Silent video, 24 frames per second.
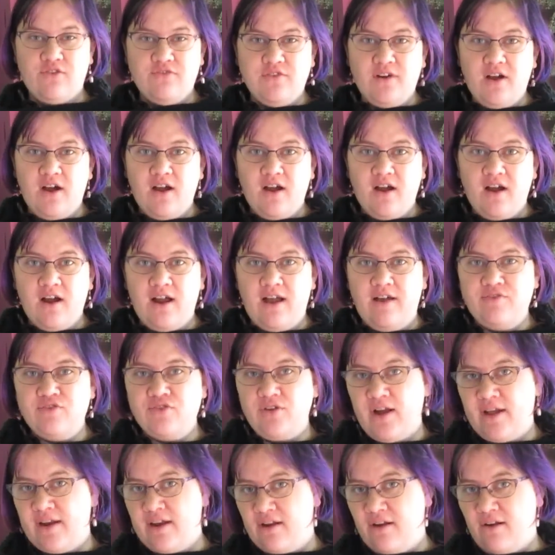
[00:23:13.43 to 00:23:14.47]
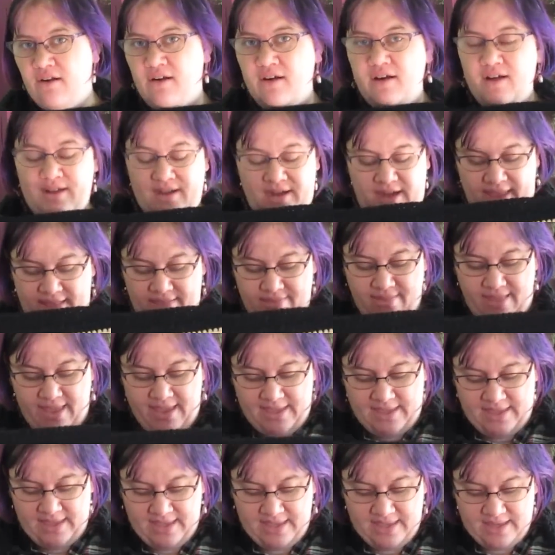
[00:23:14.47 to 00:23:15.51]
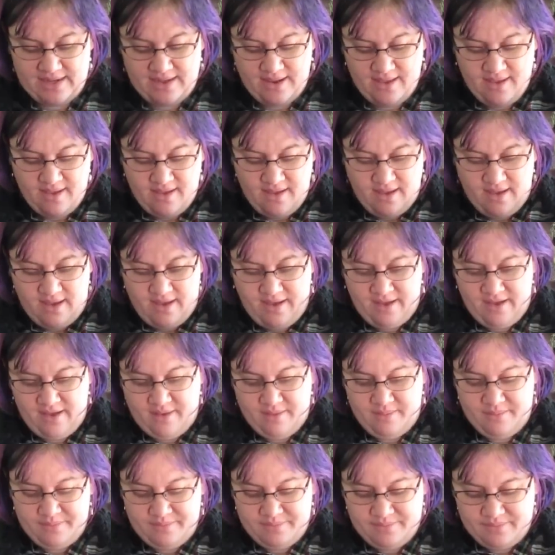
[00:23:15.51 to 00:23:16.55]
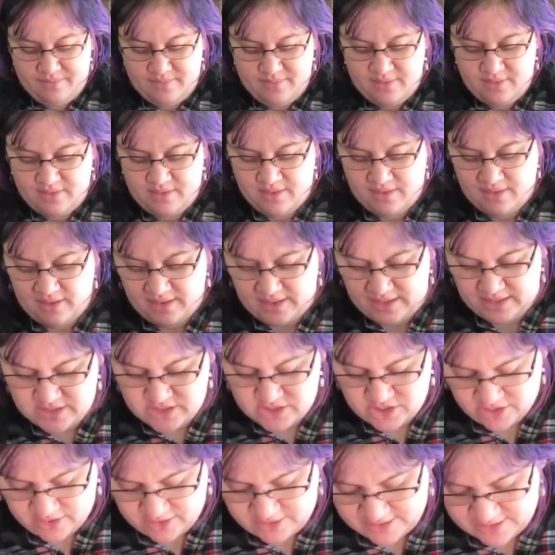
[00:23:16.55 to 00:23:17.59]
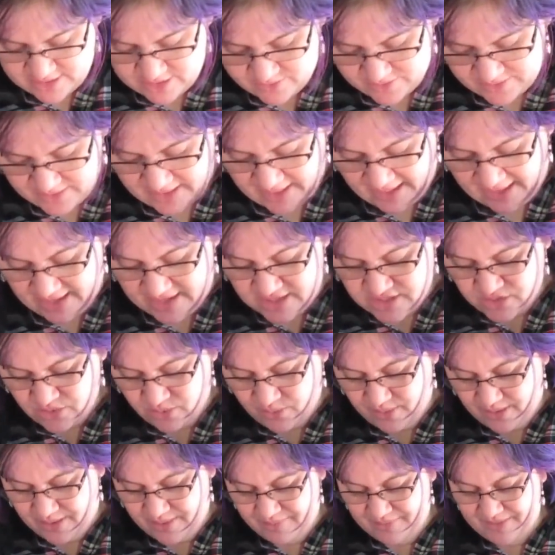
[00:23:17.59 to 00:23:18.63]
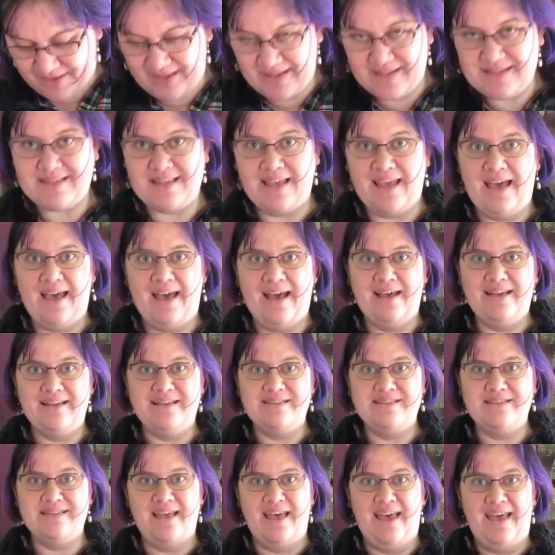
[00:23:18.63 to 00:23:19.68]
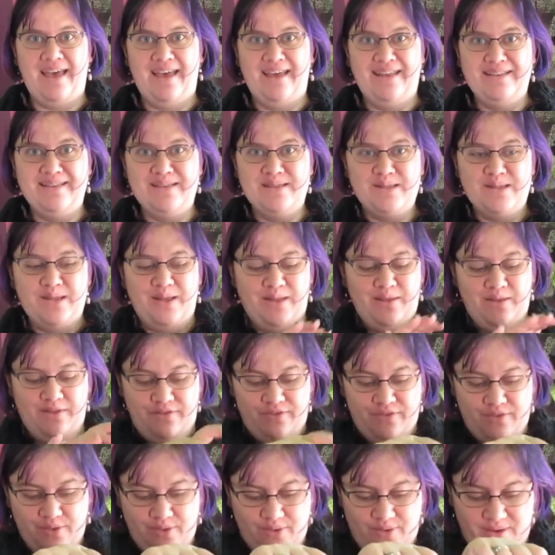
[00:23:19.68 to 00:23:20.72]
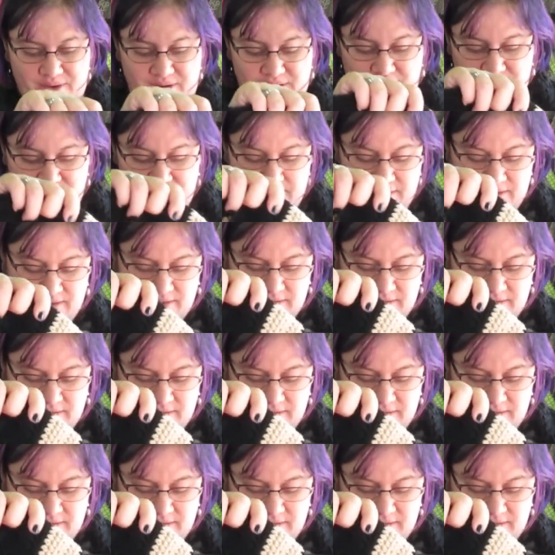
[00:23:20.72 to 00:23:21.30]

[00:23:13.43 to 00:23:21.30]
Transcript: far. I've tried it on. I like it. Um, it's turning into a cat toy because it has ends on the floor.